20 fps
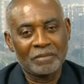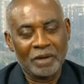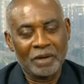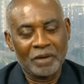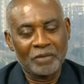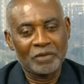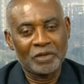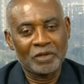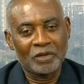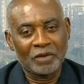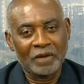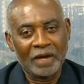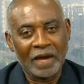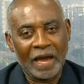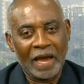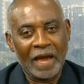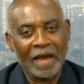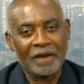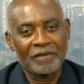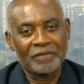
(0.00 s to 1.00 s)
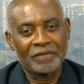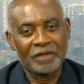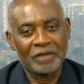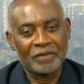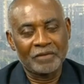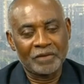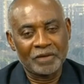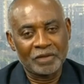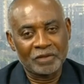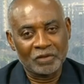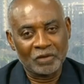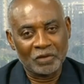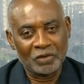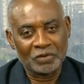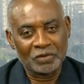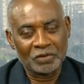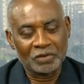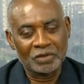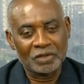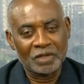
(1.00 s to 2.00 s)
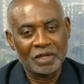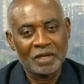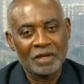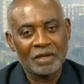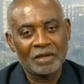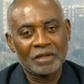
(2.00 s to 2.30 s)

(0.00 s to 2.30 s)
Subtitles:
But we don't have the resources,